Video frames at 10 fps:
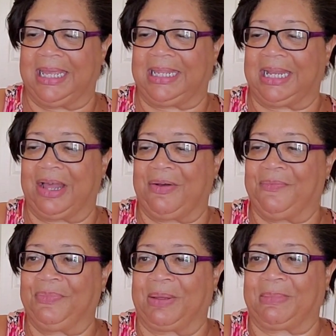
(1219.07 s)
You
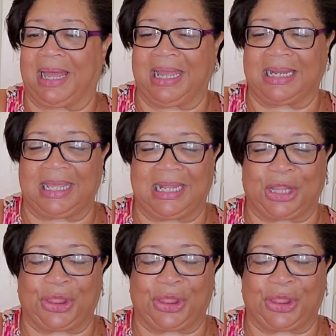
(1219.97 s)
know, I'm not going to get a